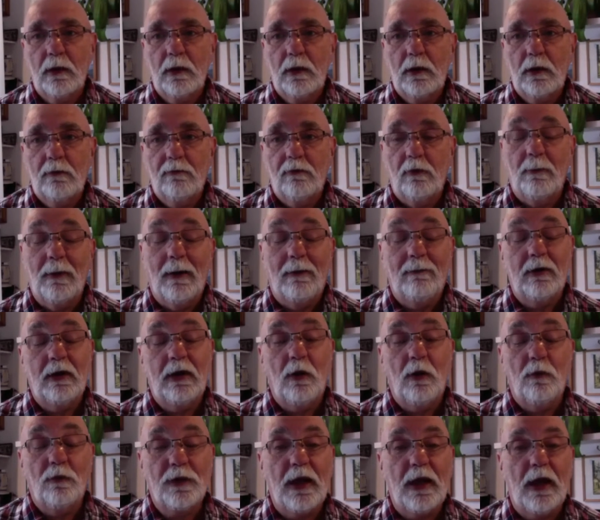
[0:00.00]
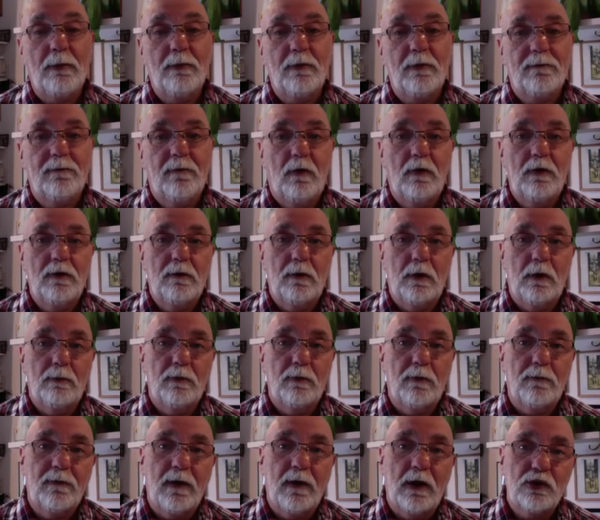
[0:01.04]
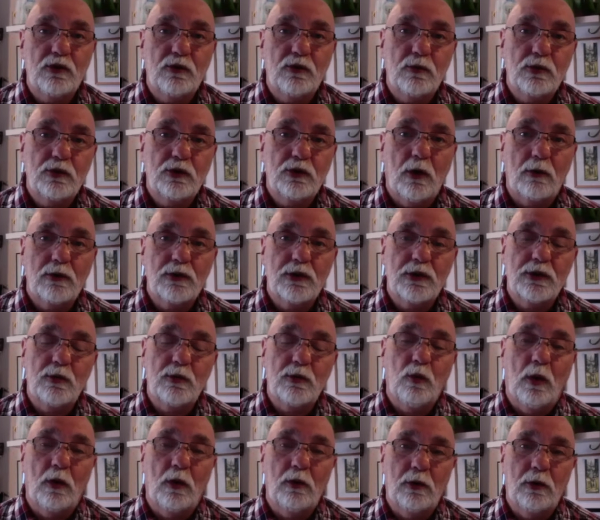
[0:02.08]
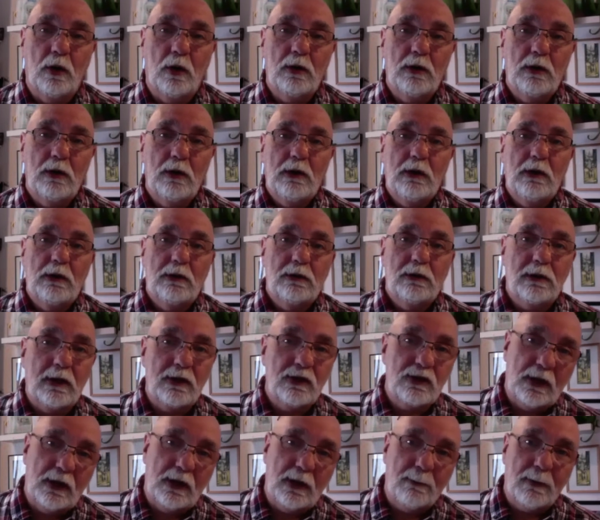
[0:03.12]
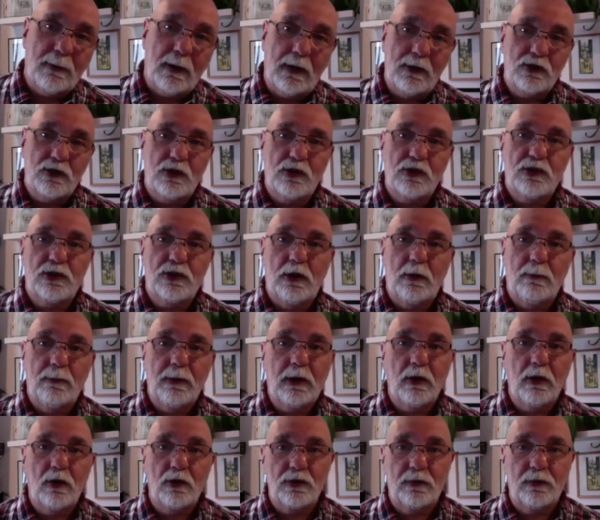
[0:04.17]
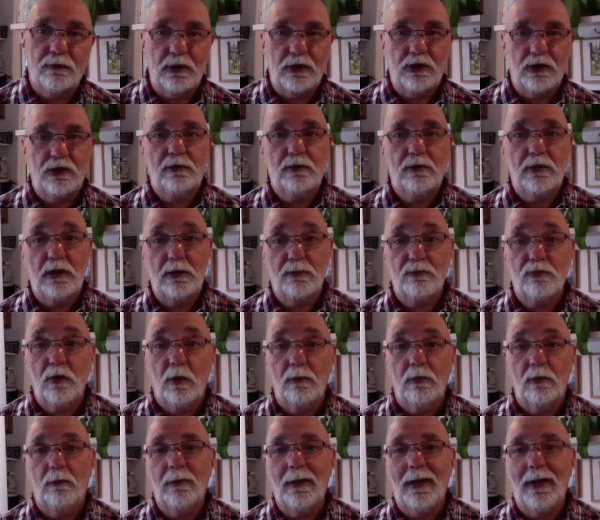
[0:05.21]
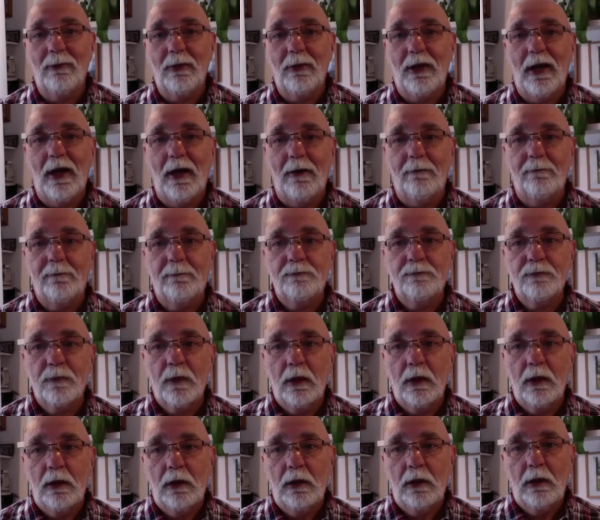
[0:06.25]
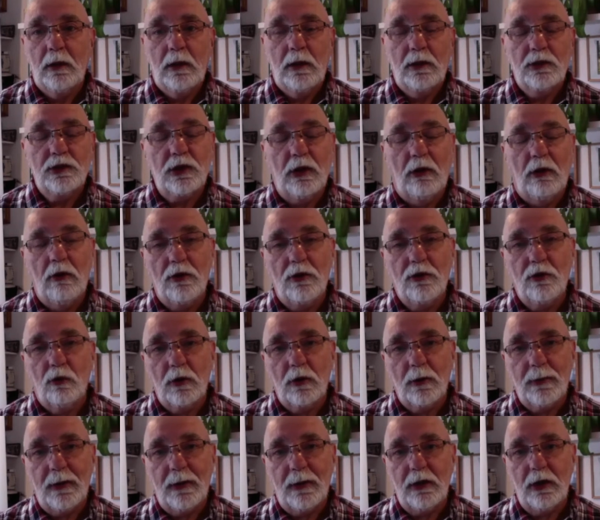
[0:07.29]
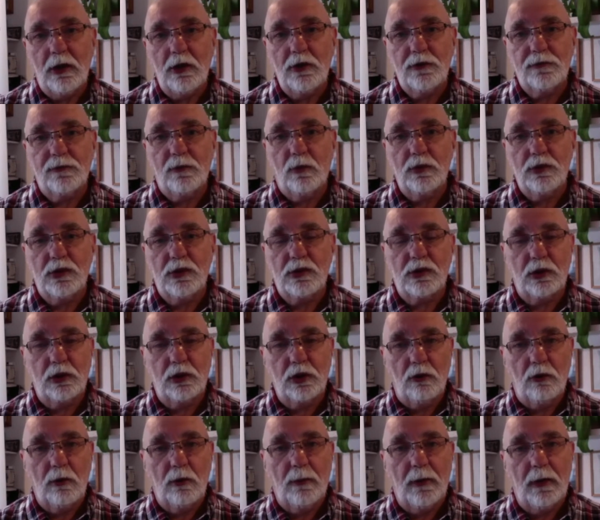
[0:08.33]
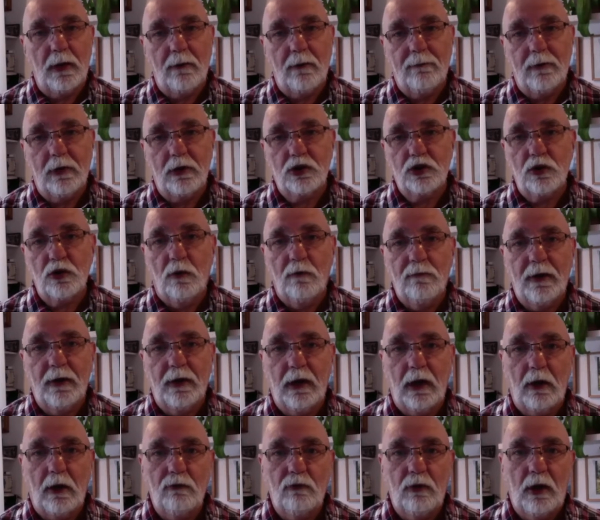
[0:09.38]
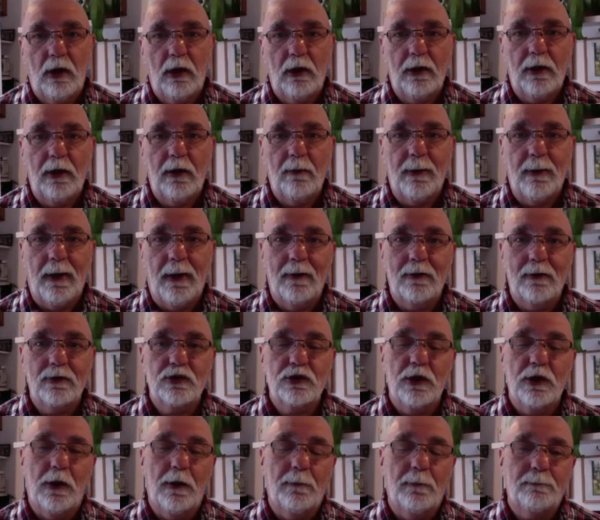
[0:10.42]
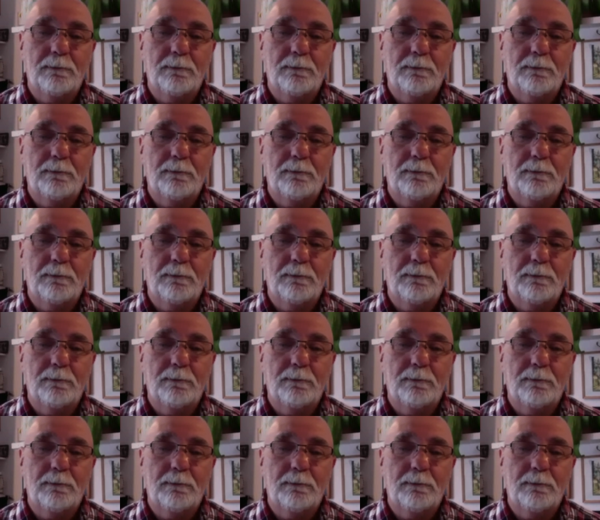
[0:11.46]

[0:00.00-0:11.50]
from other healthcare professionals, doctors and whatnot. They send their patients to you because of this problem that we have. So I thought it'd be useful just to do a bit of a short video really about, a